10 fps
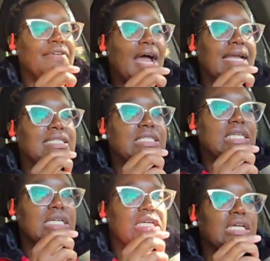an
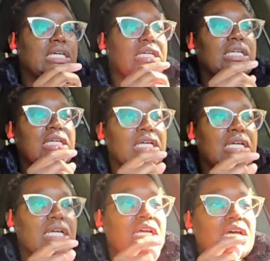idea
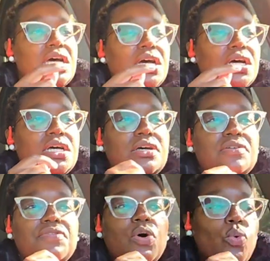
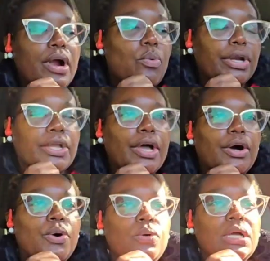of where I want to
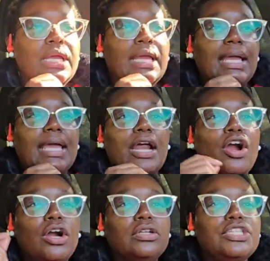go, and I
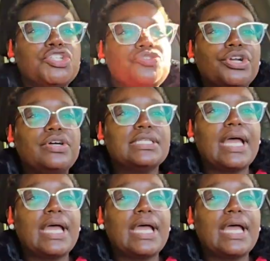heard this trail is